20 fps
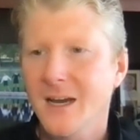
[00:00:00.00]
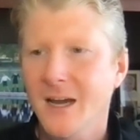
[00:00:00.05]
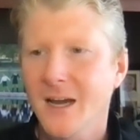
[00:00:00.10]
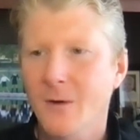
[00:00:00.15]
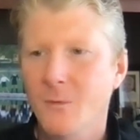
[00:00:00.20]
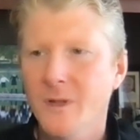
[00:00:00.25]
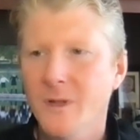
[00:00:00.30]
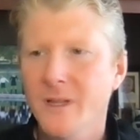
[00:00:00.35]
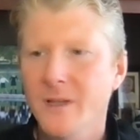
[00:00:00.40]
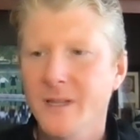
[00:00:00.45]

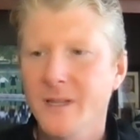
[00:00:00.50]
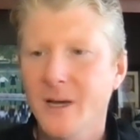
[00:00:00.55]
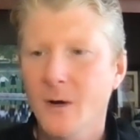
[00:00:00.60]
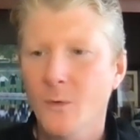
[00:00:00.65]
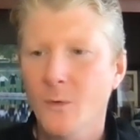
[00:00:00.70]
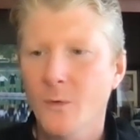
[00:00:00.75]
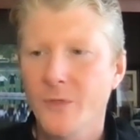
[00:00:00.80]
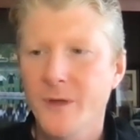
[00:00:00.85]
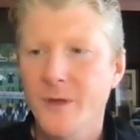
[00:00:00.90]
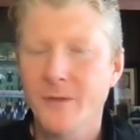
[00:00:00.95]
really
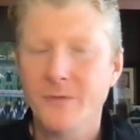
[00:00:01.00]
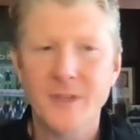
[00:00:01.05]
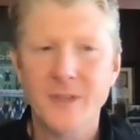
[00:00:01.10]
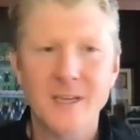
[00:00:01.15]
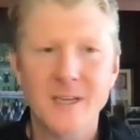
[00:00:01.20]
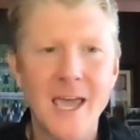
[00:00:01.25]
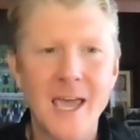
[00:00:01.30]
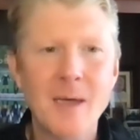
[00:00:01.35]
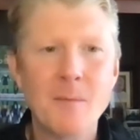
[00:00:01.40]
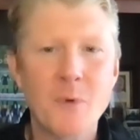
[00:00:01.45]
now the
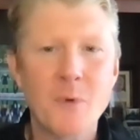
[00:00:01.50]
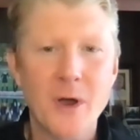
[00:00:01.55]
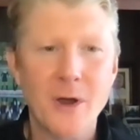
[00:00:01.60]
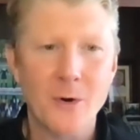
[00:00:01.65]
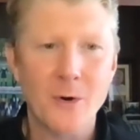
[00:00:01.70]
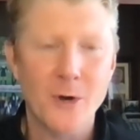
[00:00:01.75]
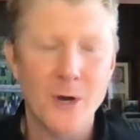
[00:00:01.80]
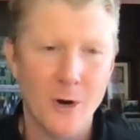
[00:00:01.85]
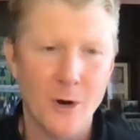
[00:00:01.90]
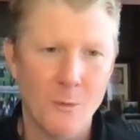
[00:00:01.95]
game
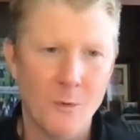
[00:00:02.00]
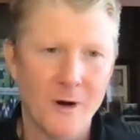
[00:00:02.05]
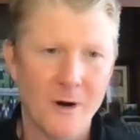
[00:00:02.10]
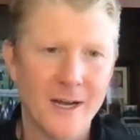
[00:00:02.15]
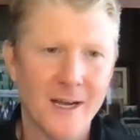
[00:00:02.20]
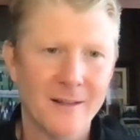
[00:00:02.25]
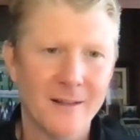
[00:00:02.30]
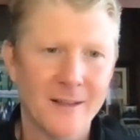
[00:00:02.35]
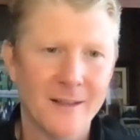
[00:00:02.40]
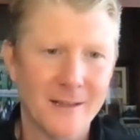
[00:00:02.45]
breaker here. We're
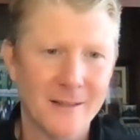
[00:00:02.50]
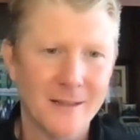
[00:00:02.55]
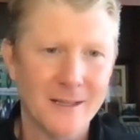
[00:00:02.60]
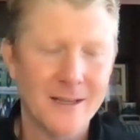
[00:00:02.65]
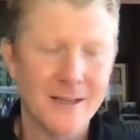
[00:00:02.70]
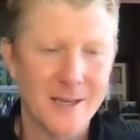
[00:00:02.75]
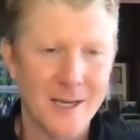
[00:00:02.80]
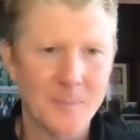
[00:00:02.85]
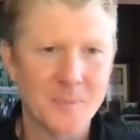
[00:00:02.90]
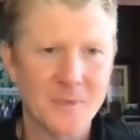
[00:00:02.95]
kind of like
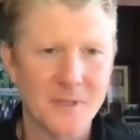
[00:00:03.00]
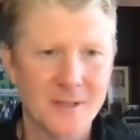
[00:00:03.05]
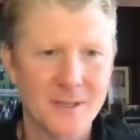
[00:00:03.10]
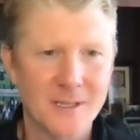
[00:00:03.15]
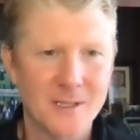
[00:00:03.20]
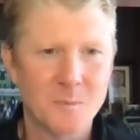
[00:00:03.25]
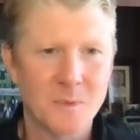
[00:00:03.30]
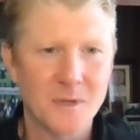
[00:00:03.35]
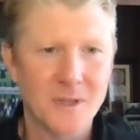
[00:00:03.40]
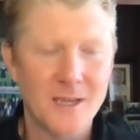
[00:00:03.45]
leading up to
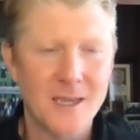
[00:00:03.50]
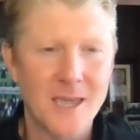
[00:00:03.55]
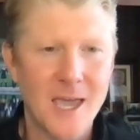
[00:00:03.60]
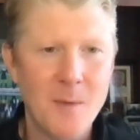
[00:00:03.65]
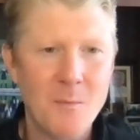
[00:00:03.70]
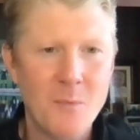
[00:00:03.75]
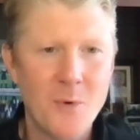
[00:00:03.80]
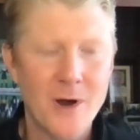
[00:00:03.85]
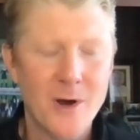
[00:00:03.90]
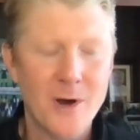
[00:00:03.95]
this, but the
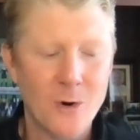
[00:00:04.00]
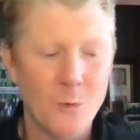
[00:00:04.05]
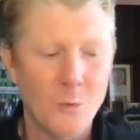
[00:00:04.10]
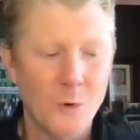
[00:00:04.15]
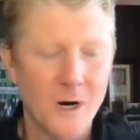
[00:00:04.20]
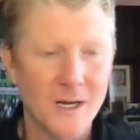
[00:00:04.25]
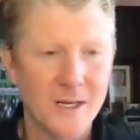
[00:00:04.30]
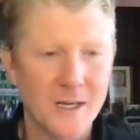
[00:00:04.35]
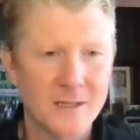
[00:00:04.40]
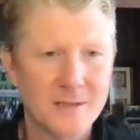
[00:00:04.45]
game breaker
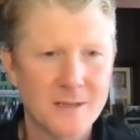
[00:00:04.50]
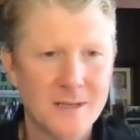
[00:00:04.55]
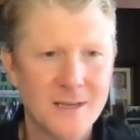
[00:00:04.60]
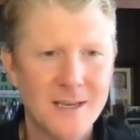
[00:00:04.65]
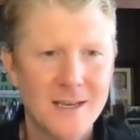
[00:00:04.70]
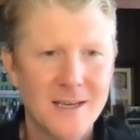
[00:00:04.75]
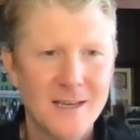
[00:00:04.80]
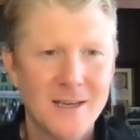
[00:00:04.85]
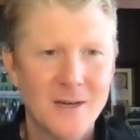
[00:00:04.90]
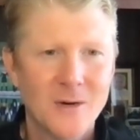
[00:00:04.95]
was
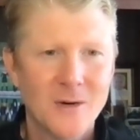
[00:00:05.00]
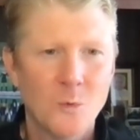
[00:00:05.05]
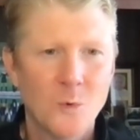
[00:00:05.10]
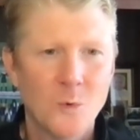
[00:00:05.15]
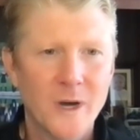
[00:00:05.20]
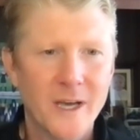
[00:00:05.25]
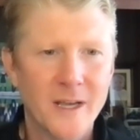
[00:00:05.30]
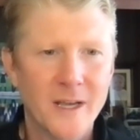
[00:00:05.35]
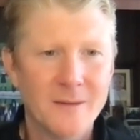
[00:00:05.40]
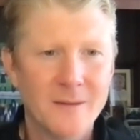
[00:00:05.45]

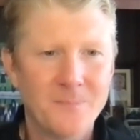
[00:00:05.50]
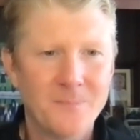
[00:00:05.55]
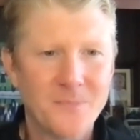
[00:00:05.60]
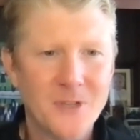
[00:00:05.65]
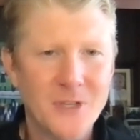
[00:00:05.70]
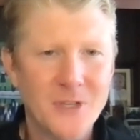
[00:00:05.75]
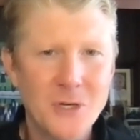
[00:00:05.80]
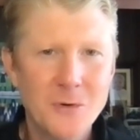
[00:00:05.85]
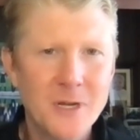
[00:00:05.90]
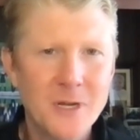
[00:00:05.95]
when
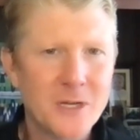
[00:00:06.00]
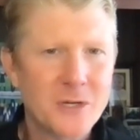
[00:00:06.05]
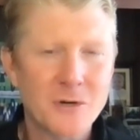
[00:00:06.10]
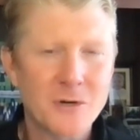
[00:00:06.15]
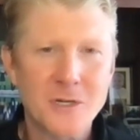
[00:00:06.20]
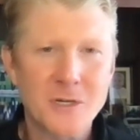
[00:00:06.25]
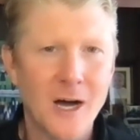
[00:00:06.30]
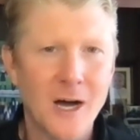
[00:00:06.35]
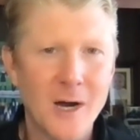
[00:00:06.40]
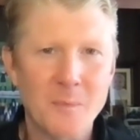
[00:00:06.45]
you did your
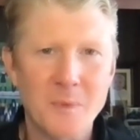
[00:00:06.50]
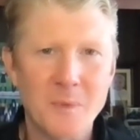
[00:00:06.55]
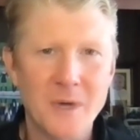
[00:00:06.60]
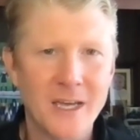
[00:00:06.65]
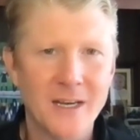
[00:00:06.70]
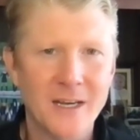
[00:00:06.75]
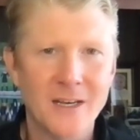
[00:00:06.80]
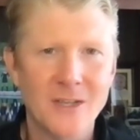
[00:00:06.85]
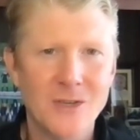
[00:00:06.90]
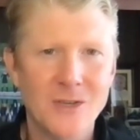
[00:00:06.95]
talk,
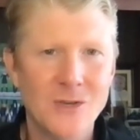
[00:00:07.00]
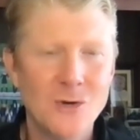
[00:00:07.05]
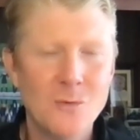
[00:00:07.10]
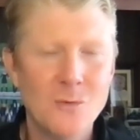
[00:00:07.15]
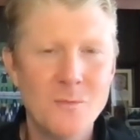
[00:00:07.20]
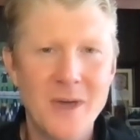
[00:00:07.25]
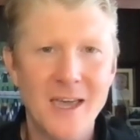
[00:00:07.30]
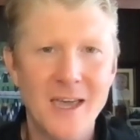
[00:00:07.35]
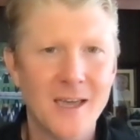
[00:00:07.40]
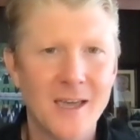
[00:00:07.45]
Ben. You
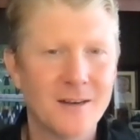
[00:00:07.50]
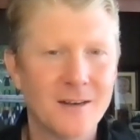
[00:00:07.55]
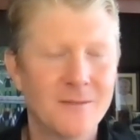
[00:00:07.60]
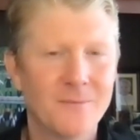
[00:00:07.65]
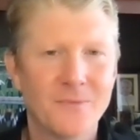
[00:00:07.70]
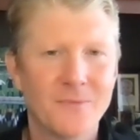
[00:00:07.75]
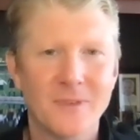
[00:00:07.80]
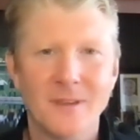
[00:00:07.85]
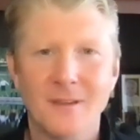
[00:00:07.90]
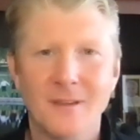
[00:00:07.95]
made,
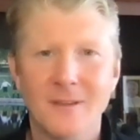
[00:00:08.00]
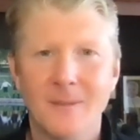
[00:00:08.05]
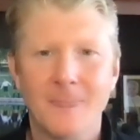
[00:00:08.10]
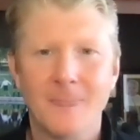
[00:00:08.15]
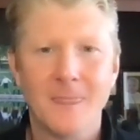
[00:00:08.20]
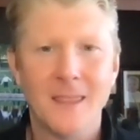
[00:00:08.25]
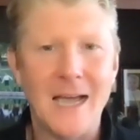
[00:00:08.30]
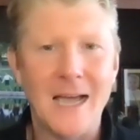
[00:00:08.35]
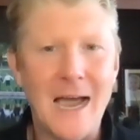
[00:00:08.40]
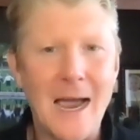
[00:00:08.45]

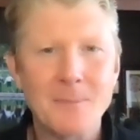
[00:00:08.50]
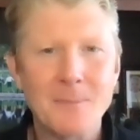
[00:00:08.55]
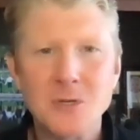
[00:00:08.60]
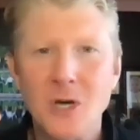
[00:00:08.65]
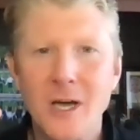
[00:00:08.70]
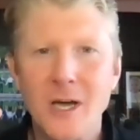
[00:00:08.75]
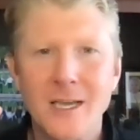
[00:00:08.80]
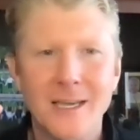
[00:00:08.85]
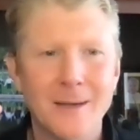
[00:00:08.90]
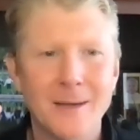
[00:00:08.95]
I'm
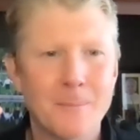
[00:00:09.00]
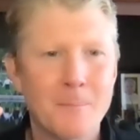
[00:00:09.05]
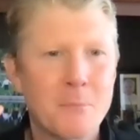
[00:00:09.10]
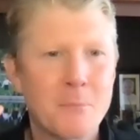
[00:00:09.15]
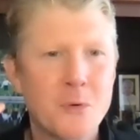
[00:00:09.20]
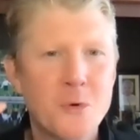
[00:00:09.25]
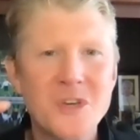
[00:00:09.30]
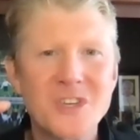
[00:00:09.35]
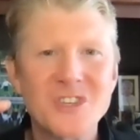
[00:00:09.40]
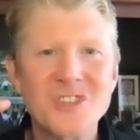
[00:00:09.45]
talking
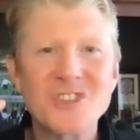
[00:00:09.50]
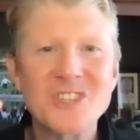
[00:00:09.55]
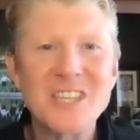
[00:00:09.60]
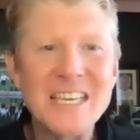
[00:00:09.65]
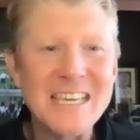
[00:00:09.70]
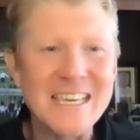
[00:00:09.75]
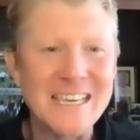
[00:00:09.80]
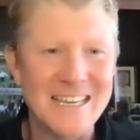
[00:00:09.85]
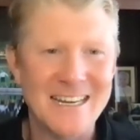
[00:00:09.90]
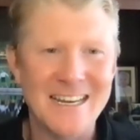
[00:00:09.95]

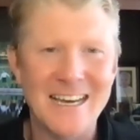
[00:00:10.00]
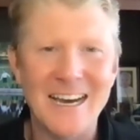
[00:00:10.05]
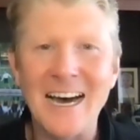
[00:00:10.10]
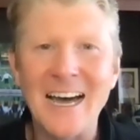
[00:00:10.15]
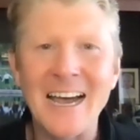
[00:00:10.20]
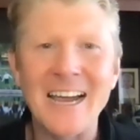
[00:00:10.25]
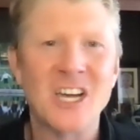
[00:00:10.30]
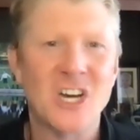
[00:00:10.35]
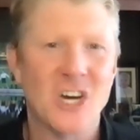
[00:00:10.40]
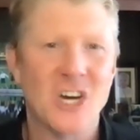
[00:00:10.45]
pristine
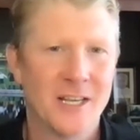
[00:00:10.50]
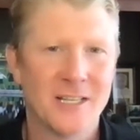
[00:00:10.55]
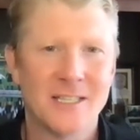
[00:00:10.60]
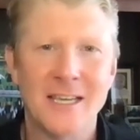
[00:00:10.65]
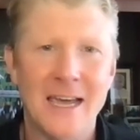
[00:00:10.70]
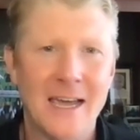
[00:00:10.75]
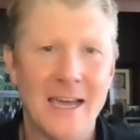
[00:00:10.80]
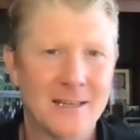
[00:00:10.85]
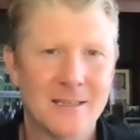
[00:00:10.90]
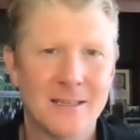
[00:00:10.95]
eye
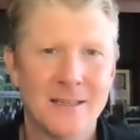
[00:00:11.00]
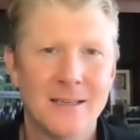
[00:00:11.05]
contact,